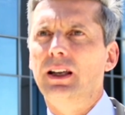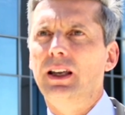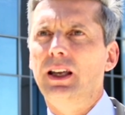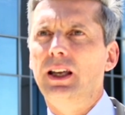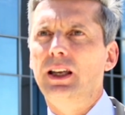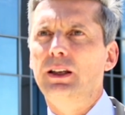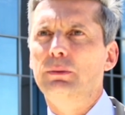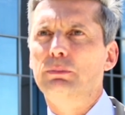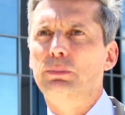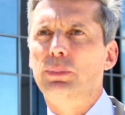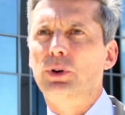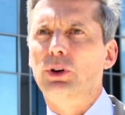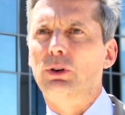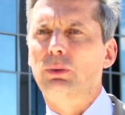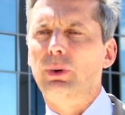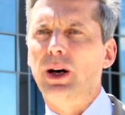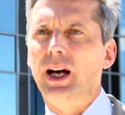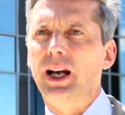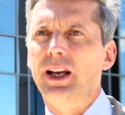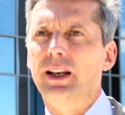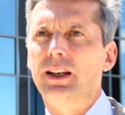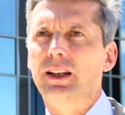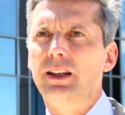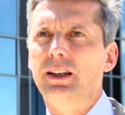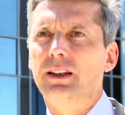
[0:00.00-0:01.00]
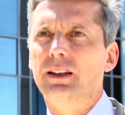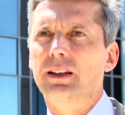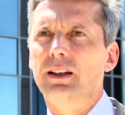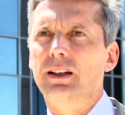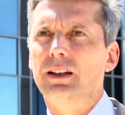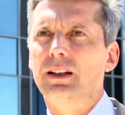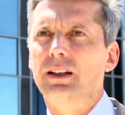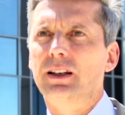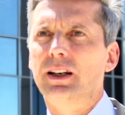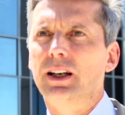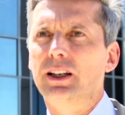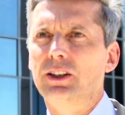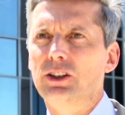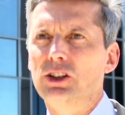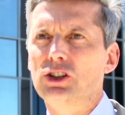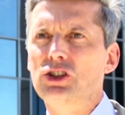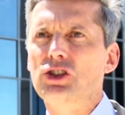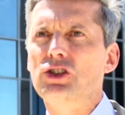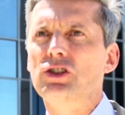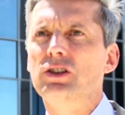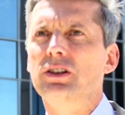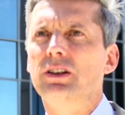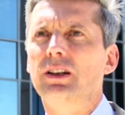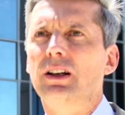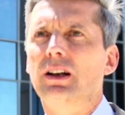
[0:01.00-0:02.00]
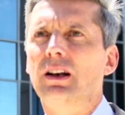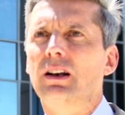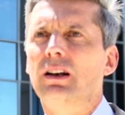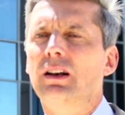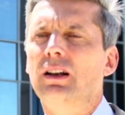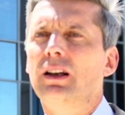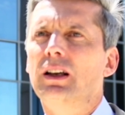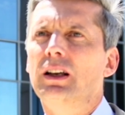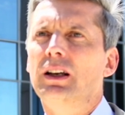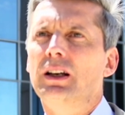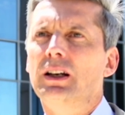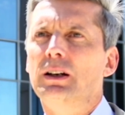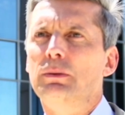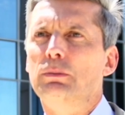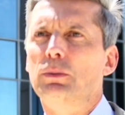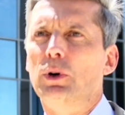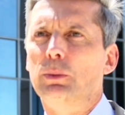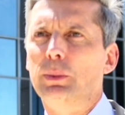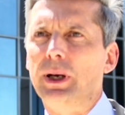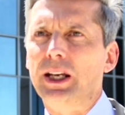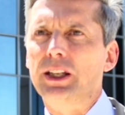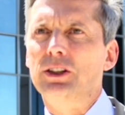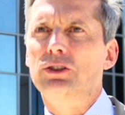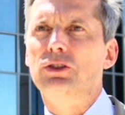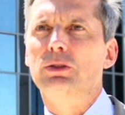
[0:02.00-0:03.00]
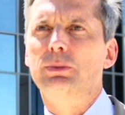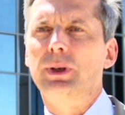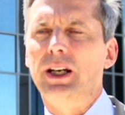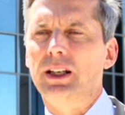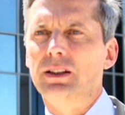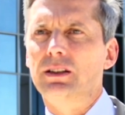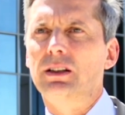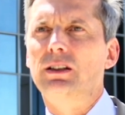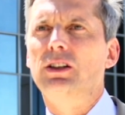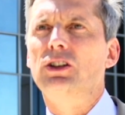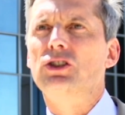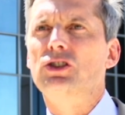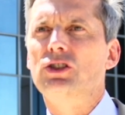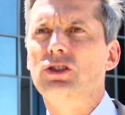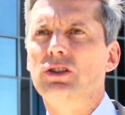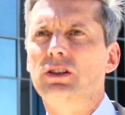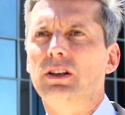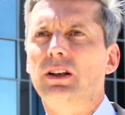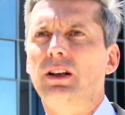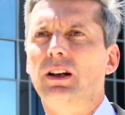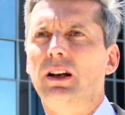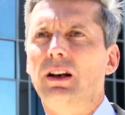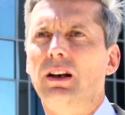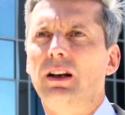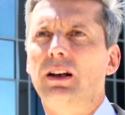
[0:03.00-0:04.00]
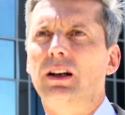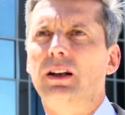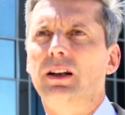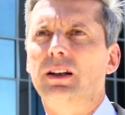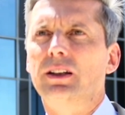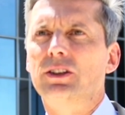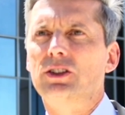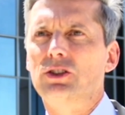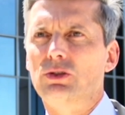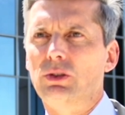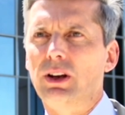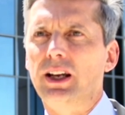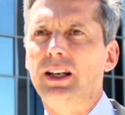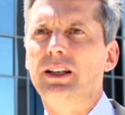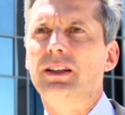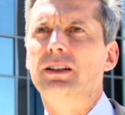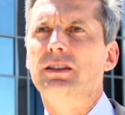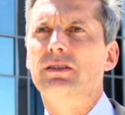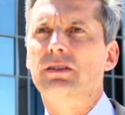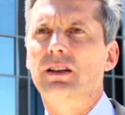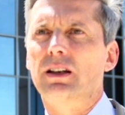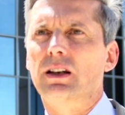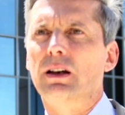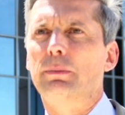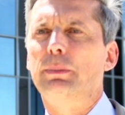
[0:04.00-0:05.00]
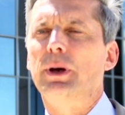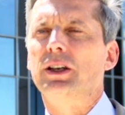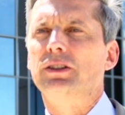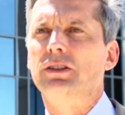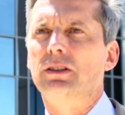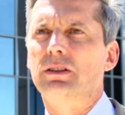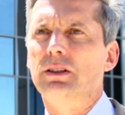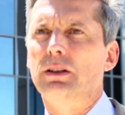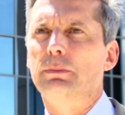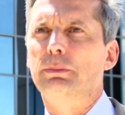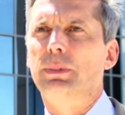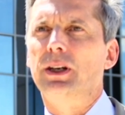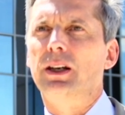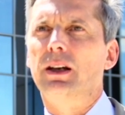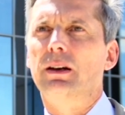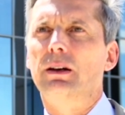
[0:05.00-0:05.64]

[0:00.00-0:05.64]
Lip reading: in providing additional momentum and additional trainings and capacity